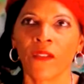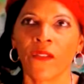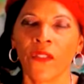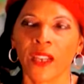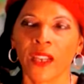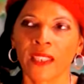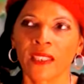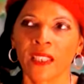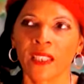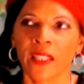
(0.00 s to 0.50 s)

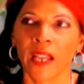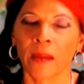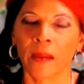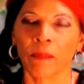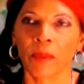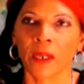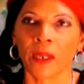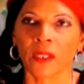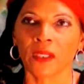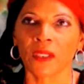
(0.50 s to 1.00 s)
fixing that
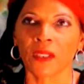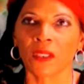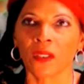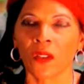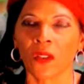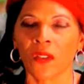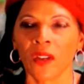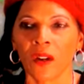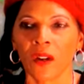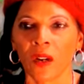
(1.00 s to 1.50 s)
person
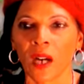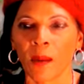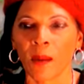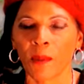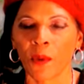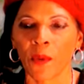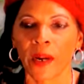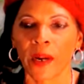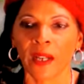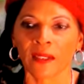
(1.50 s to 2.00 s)
so they'll come
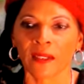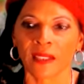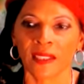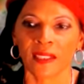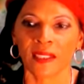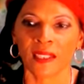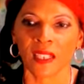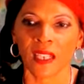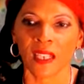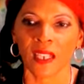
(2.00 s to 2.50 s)
around to
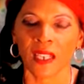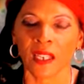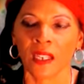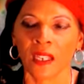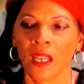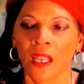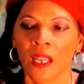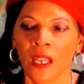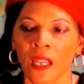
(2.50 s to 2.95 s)
see and